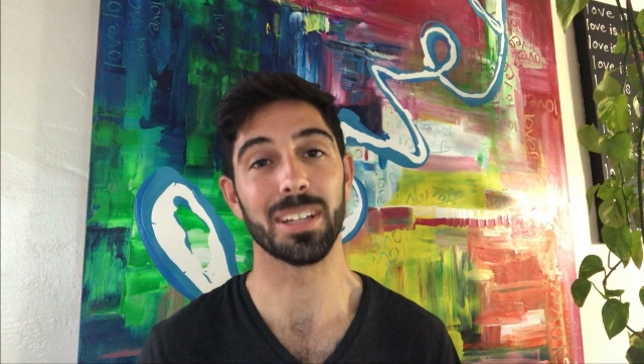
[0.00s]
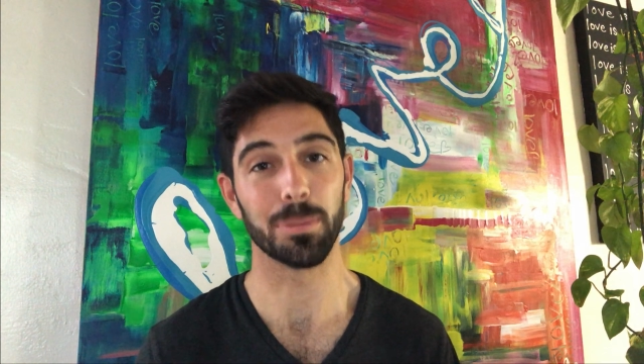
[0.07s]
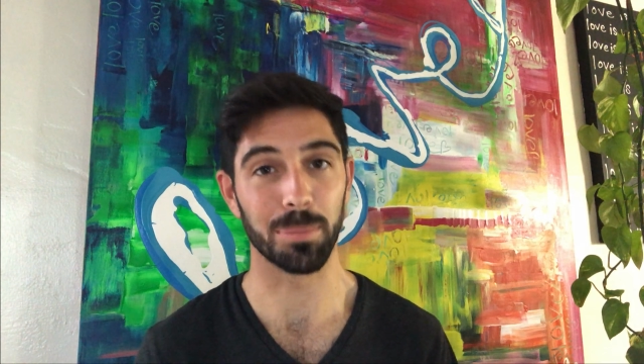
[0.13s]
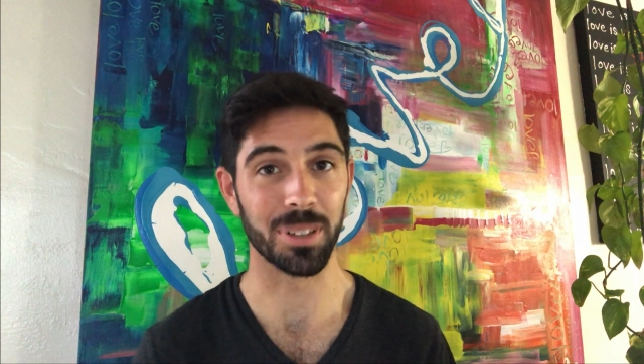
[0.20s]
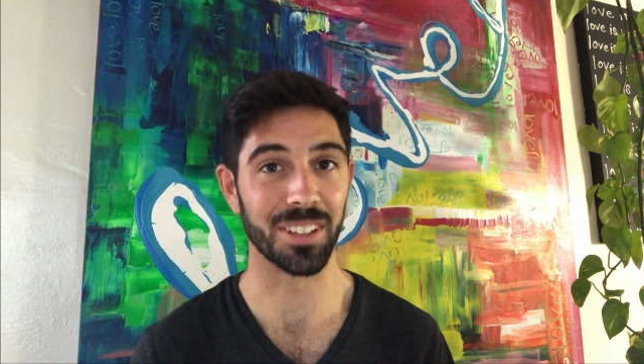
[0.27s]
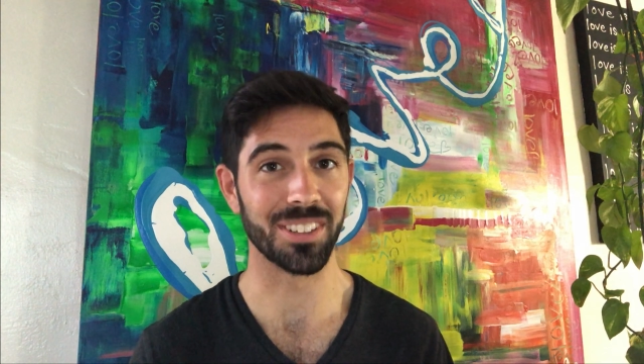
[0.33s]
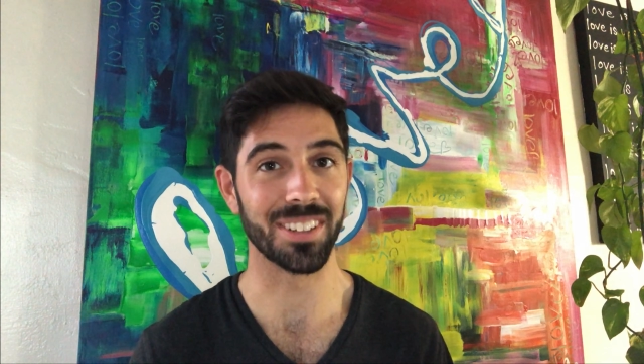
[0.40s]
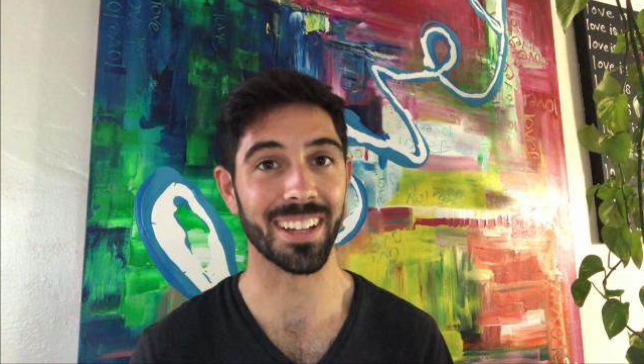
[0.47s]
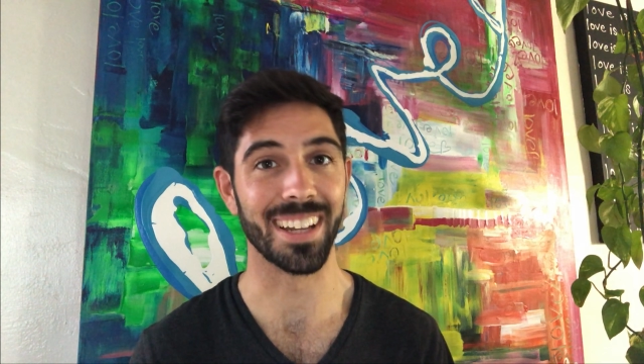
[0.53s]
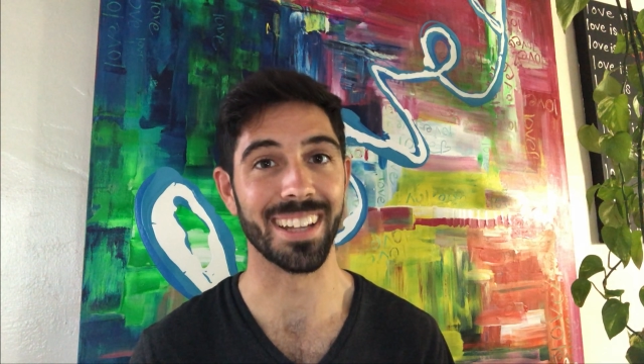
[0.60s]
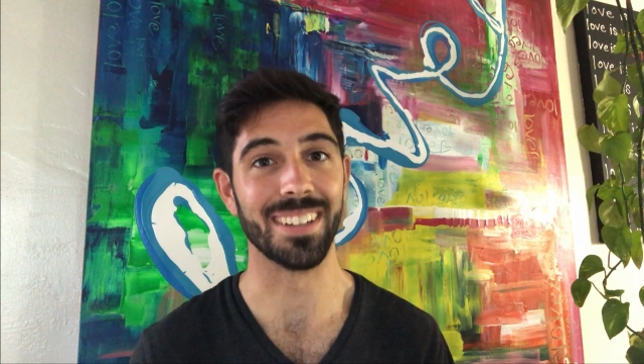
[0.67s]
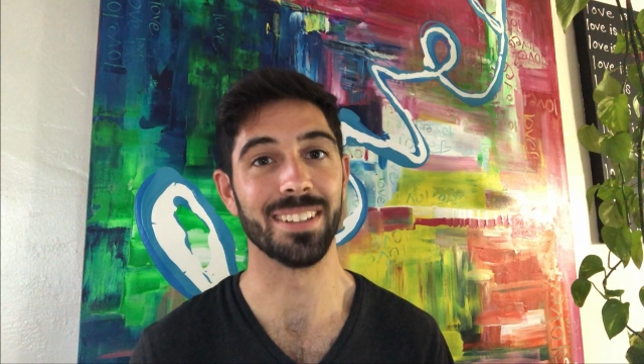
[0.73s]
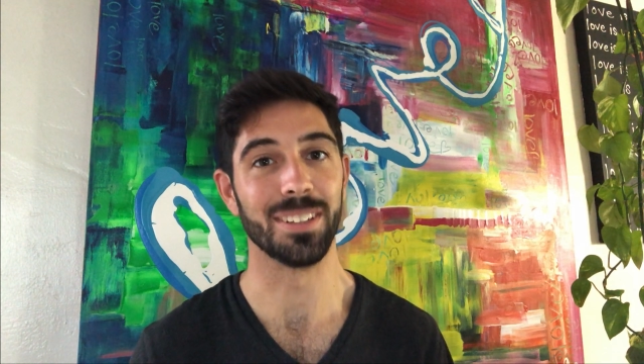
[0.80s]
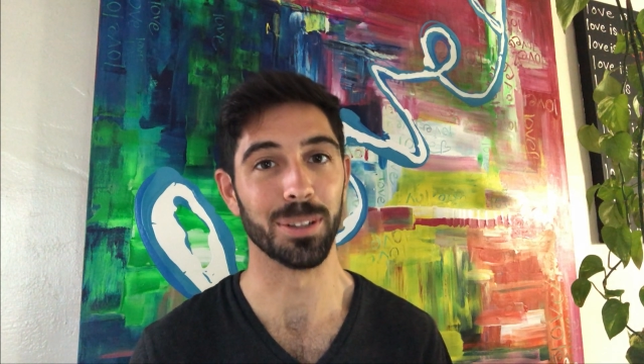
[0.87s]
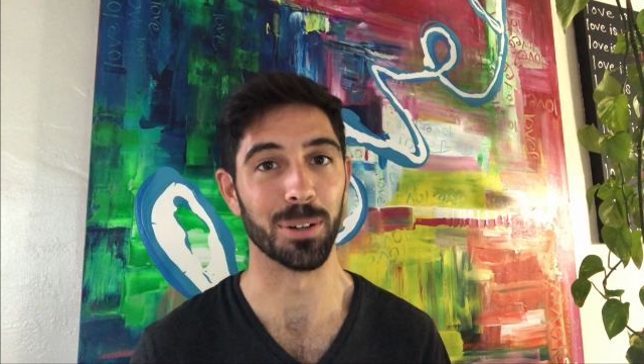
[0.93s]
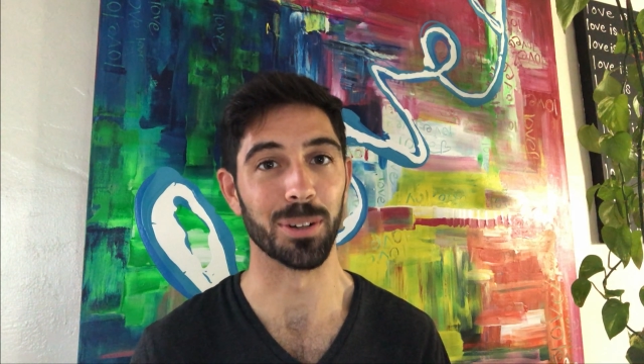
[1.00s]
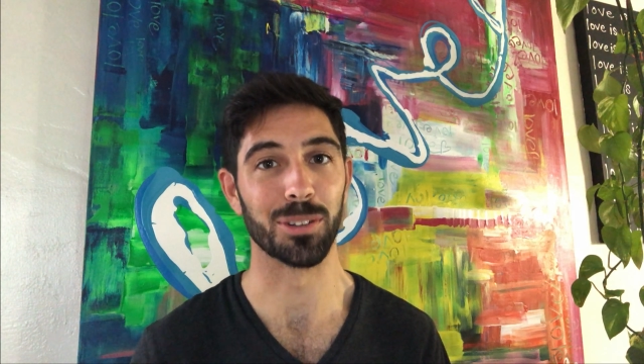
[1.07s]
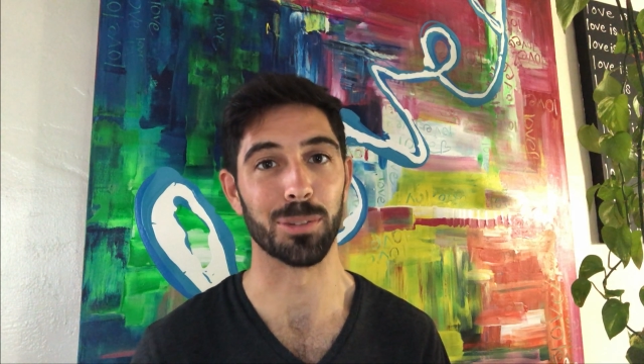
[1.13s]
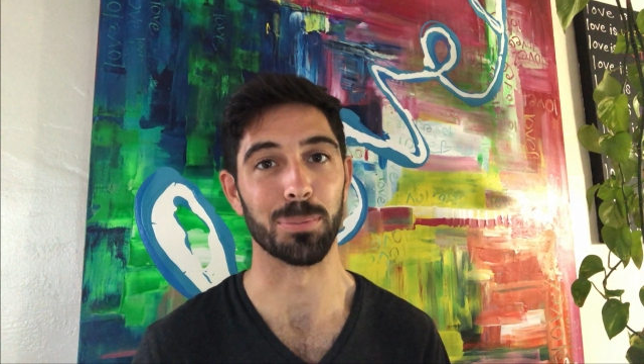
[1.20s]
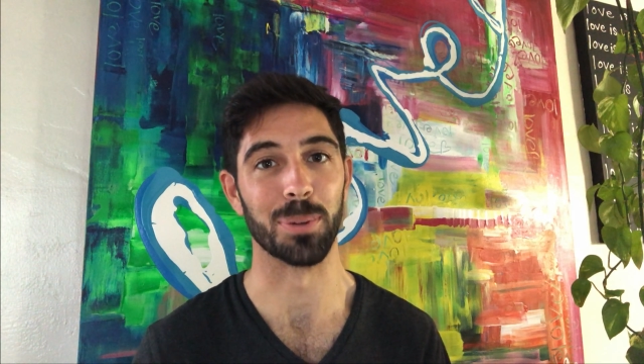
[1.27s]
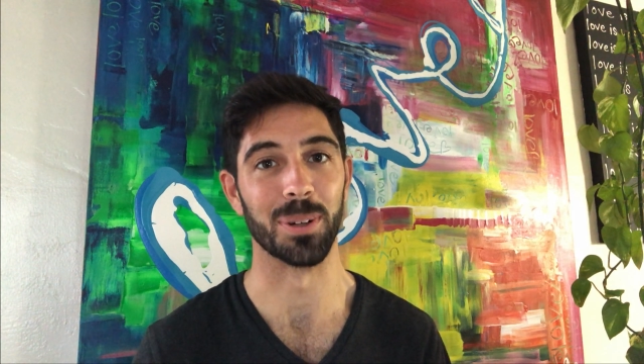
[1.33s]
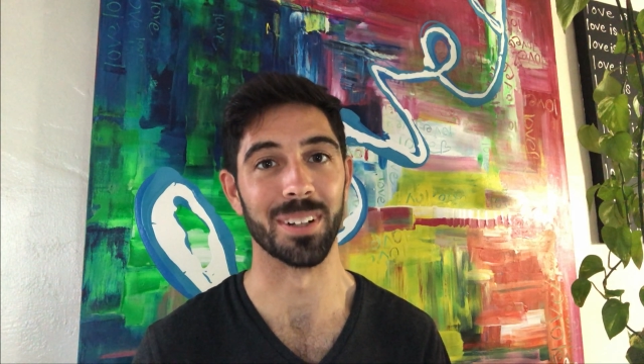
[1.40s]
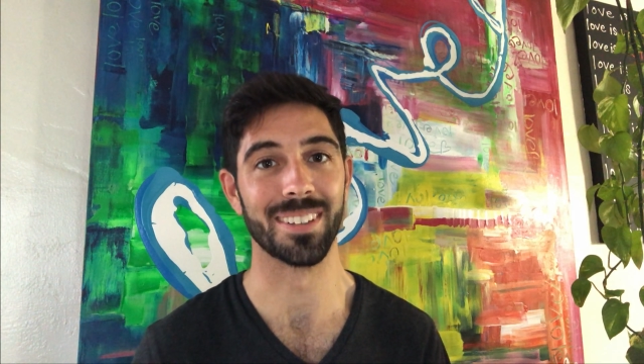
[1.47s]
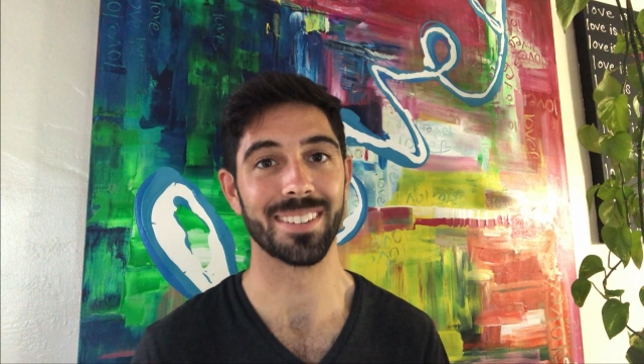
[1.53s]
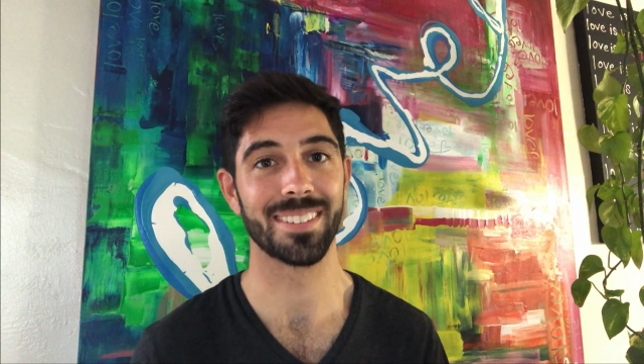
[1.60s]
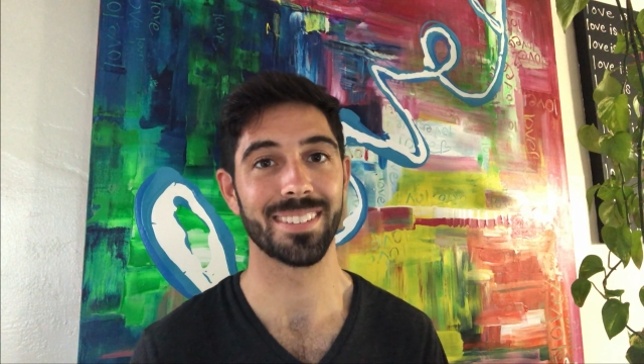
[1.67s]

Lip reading: appreciate your support.